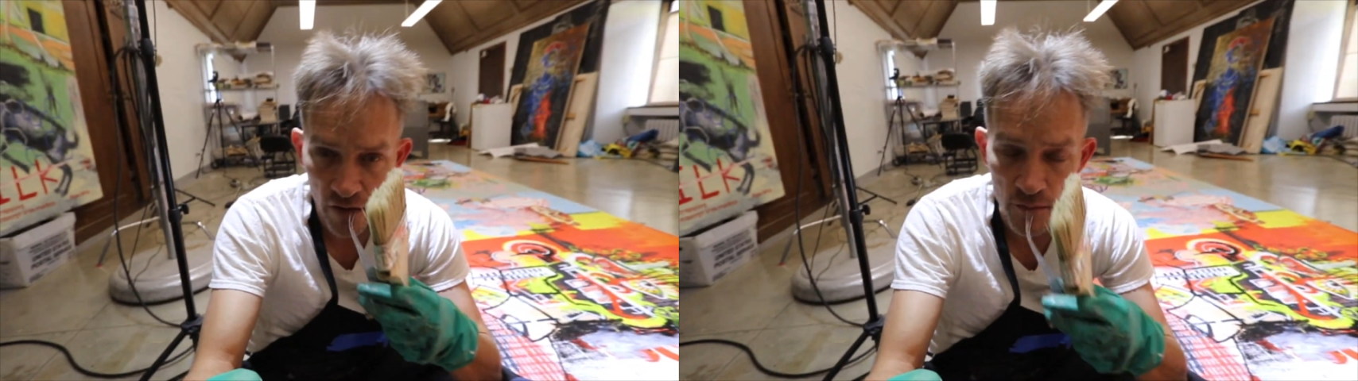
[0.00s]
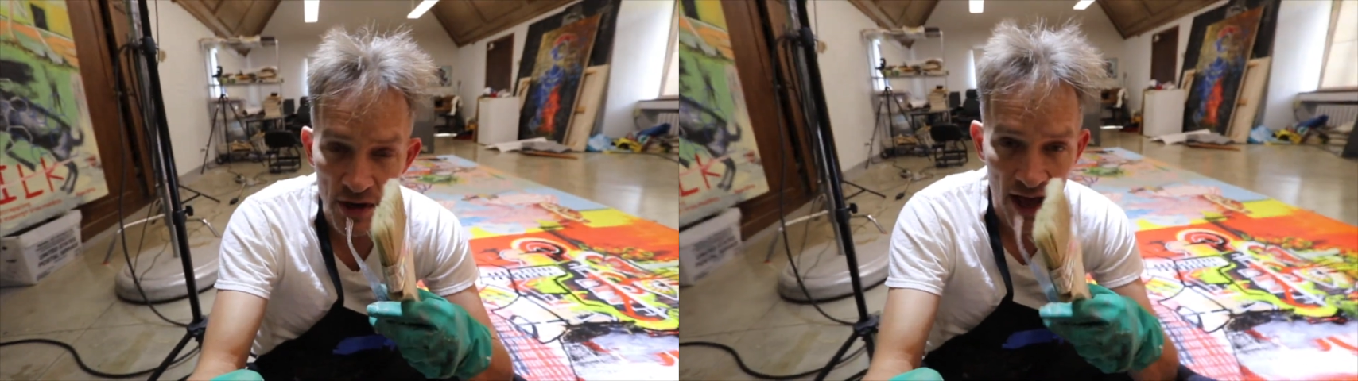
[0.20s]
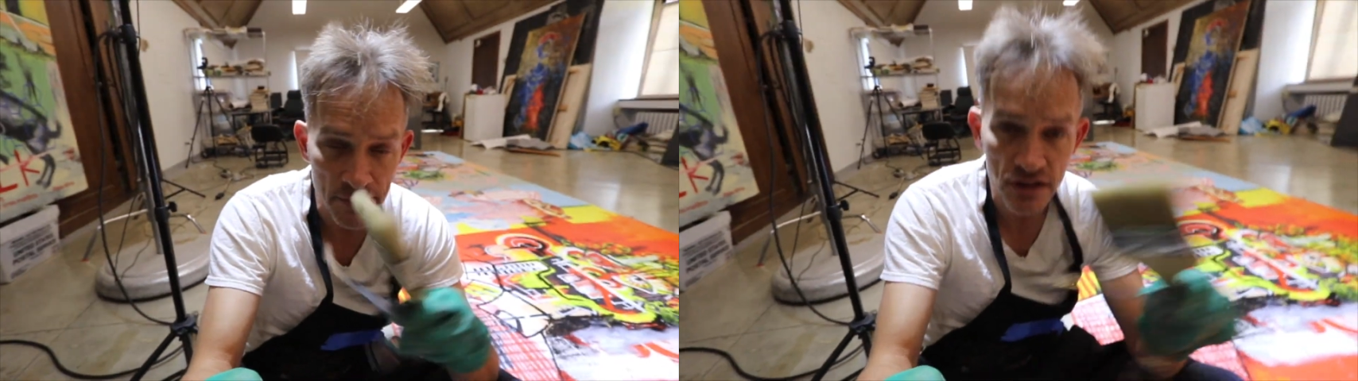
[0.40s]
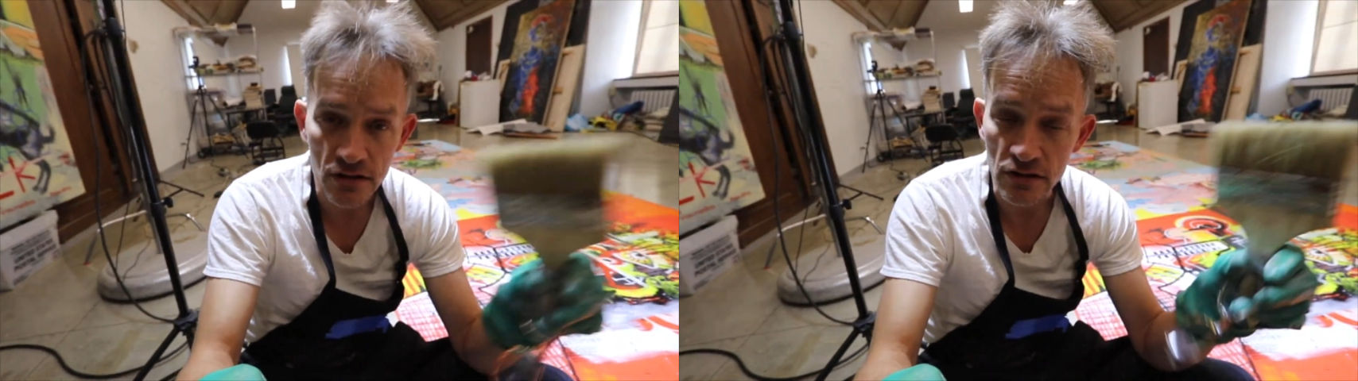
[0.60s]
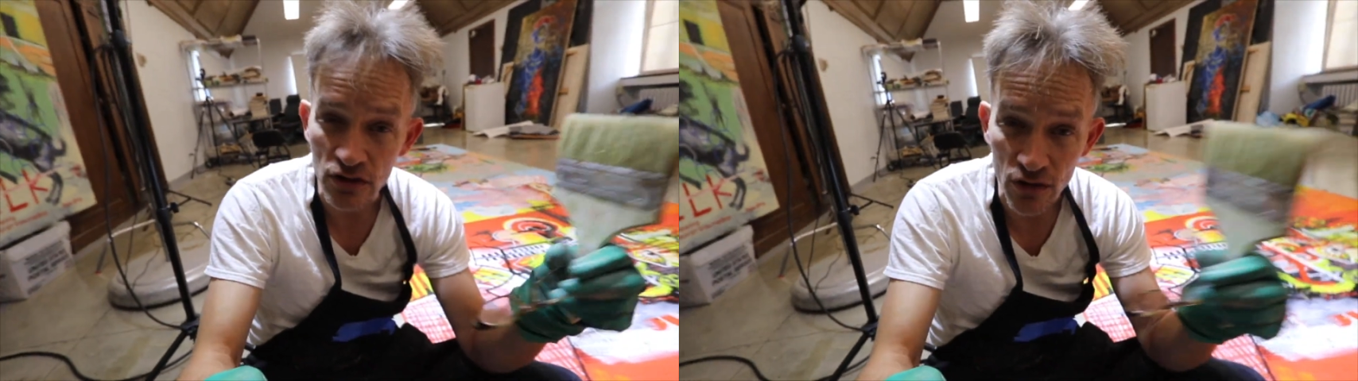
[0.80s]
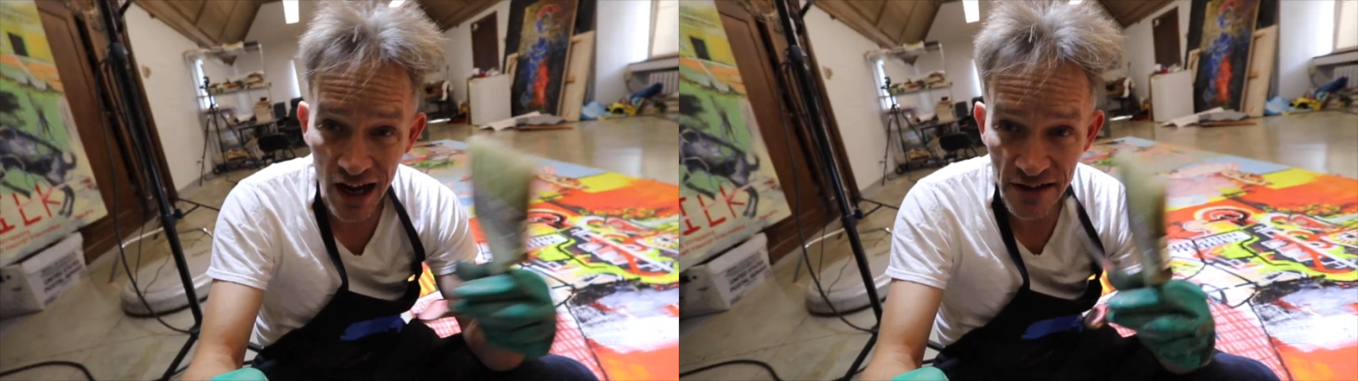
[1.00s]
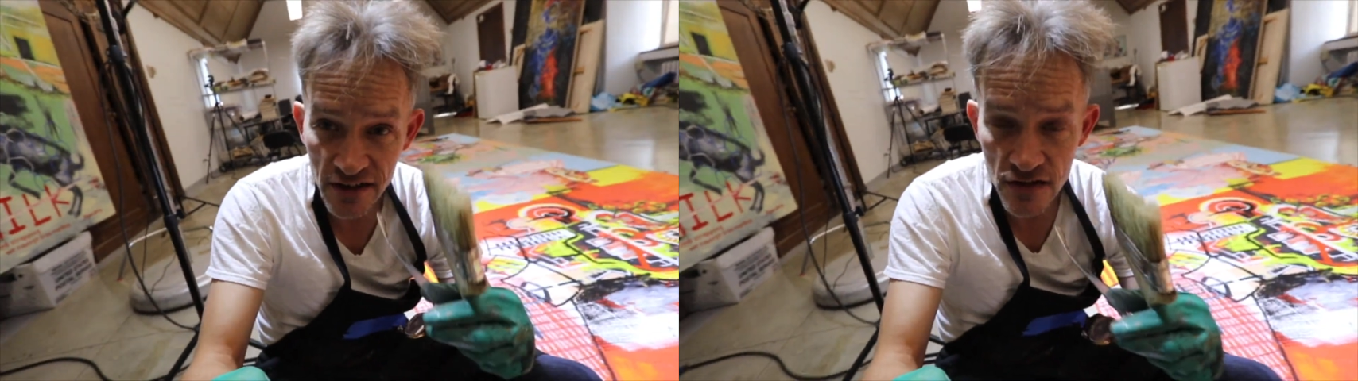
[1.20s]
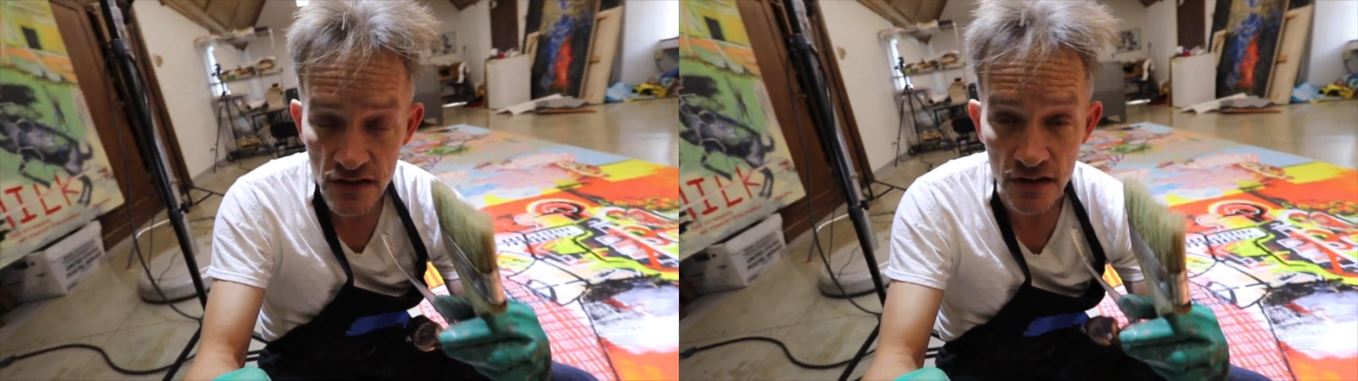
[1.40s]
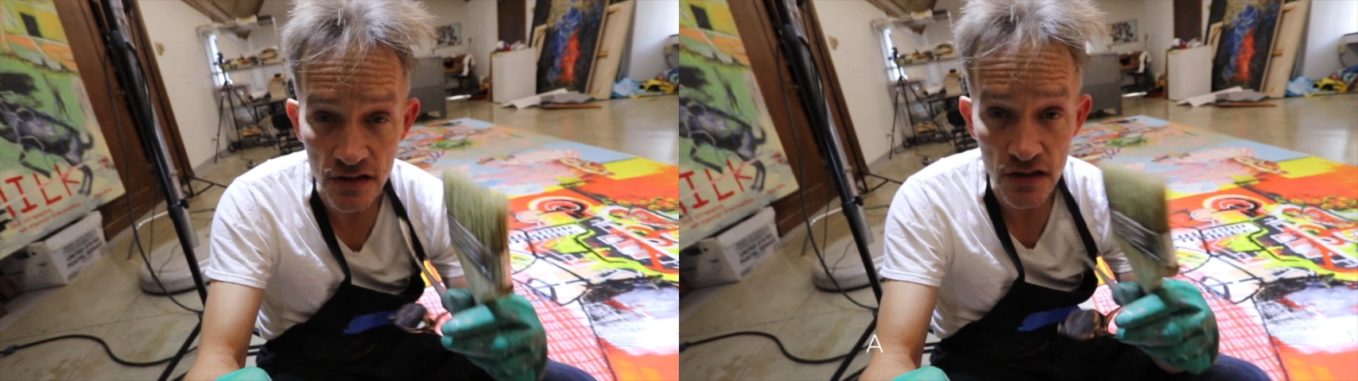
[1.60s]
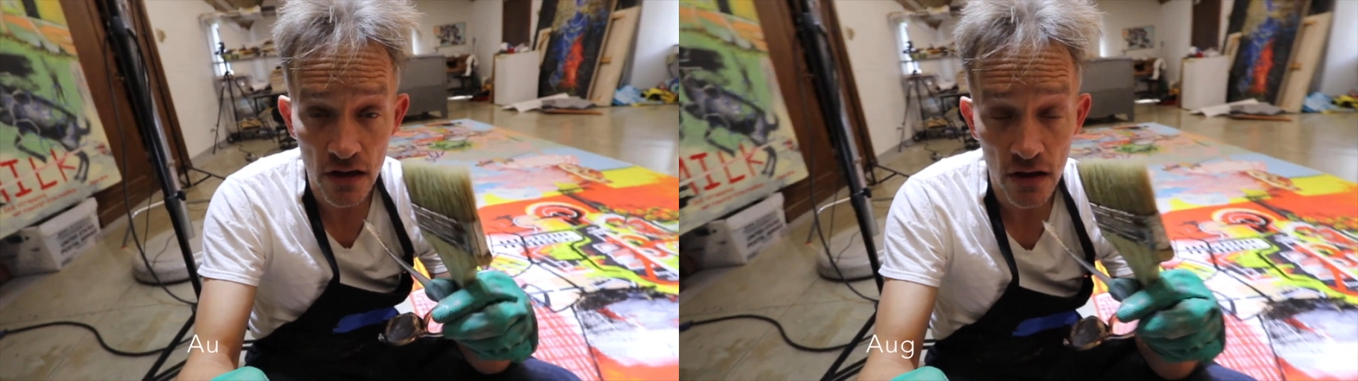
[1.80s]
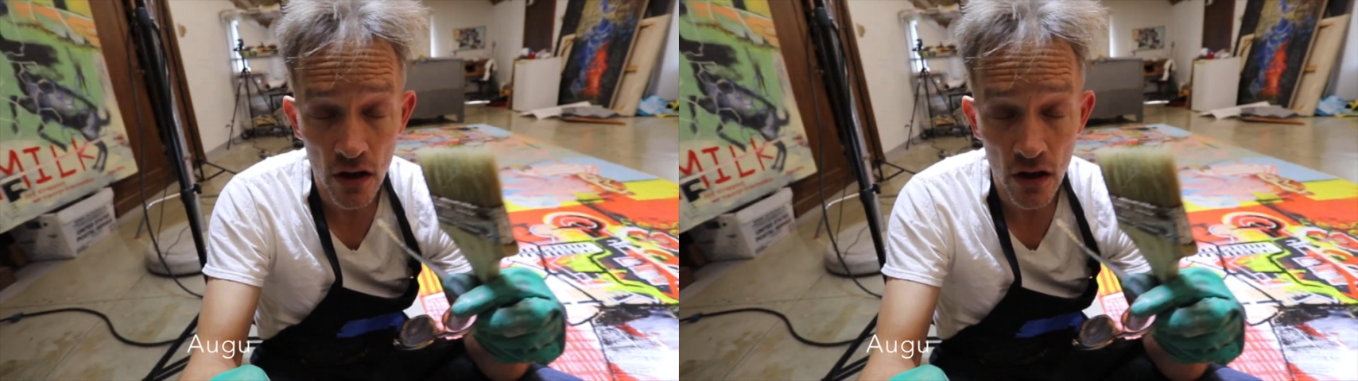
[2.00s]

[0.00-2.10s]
I've been absolutely grinding since